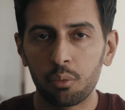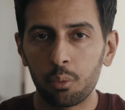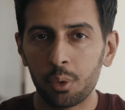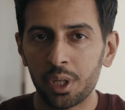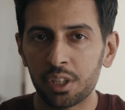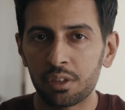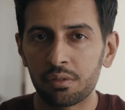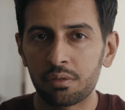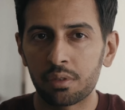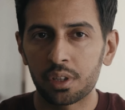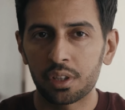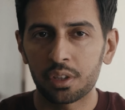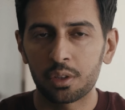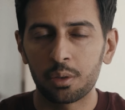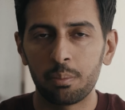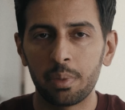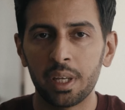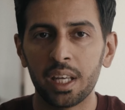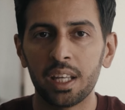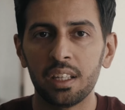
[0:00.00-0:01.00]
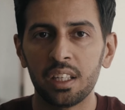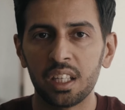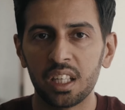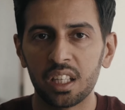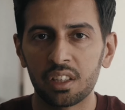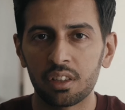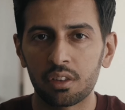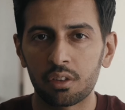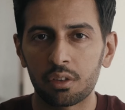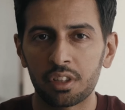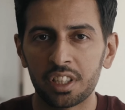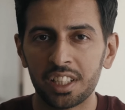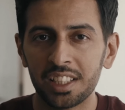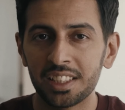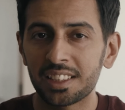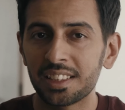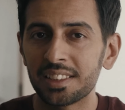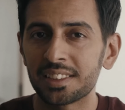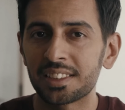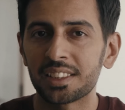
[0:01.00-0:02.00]
weird vertical banding, or
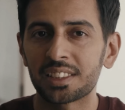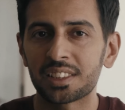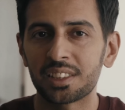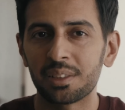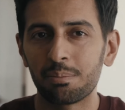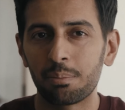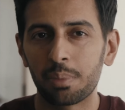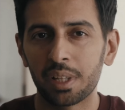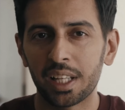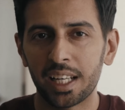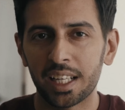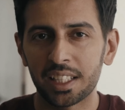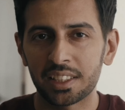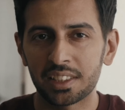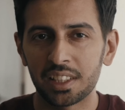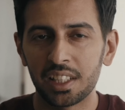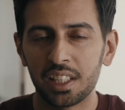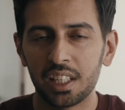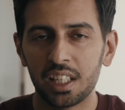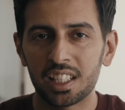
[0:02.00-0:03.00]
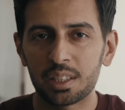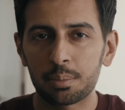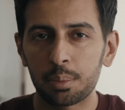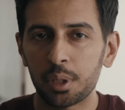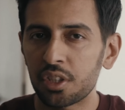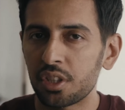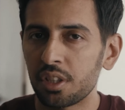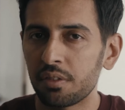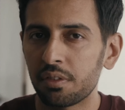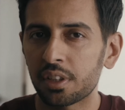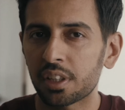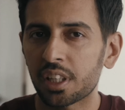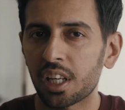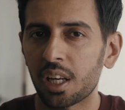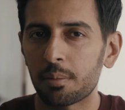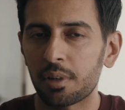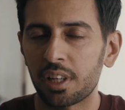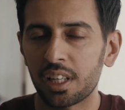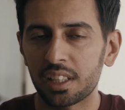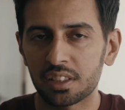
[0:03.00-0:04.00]
inconsistent blacks, especially if your
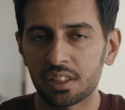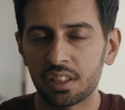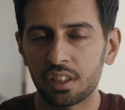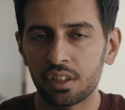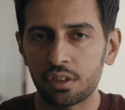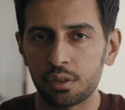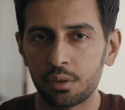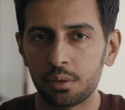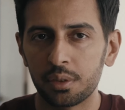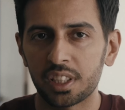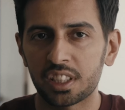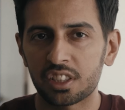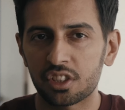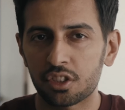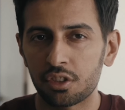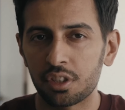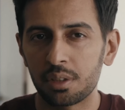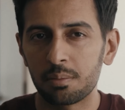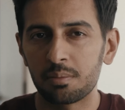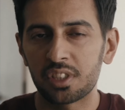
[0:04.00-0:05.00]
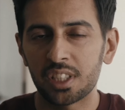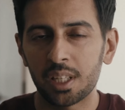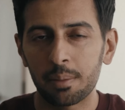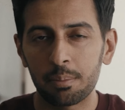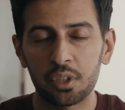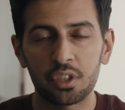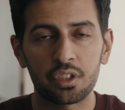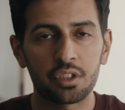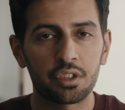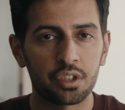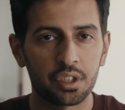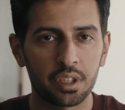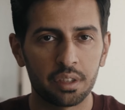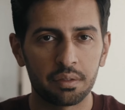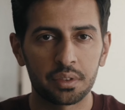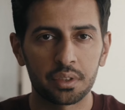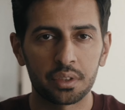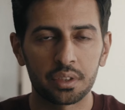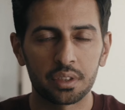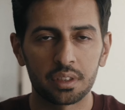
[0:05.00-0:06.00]
camera has gone through extreme temperature
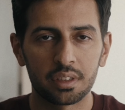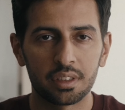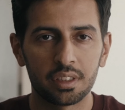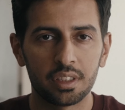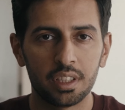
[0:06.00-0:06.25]
shifts.